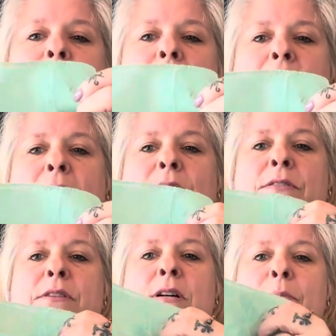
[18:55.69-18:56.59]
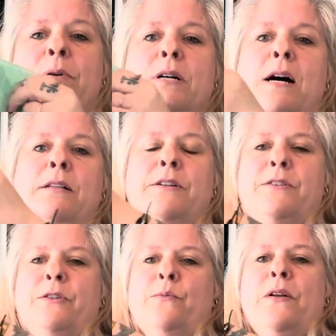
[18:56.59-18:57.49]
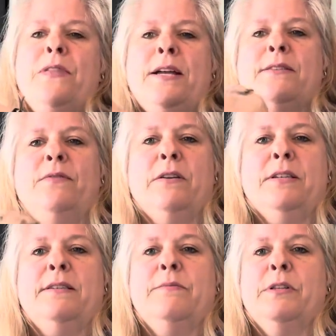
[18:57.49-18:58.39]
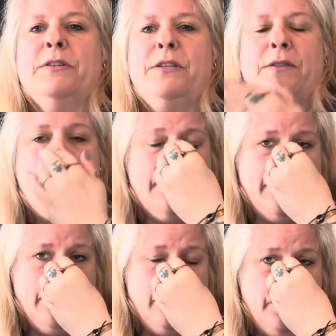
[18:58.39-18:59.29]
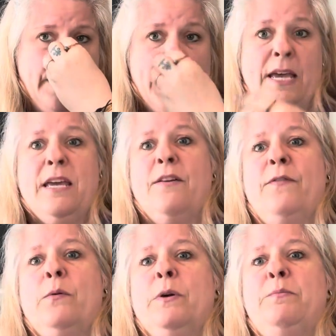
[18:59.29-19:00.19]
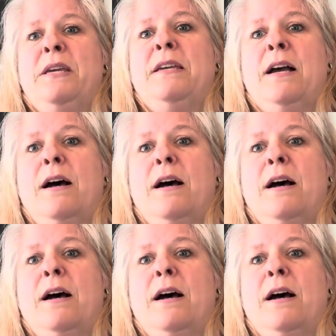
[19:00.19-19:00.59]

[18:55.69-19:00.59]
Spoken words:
Again, there's a couple colors. There's one that's very similar to this, so if it would be